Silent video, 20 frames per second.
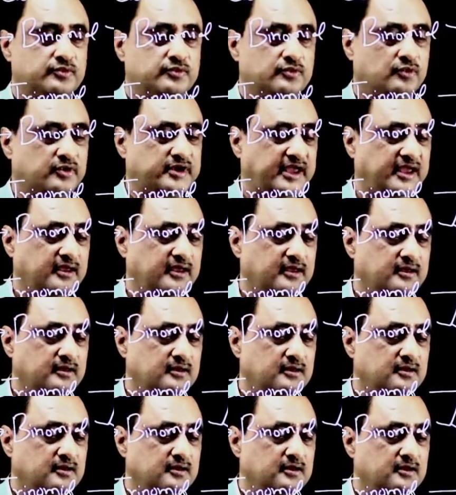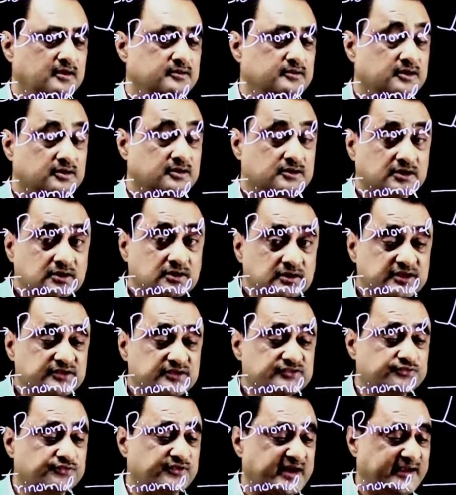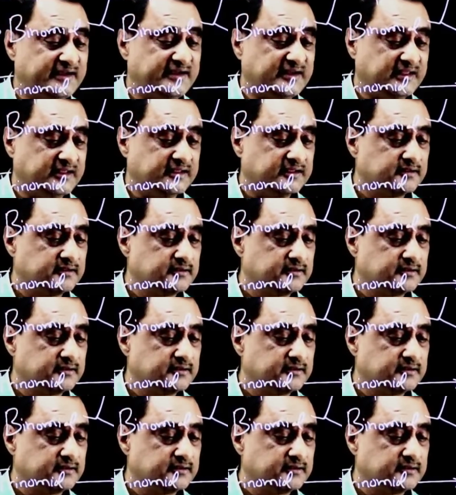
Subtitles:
Okay? The third is variety.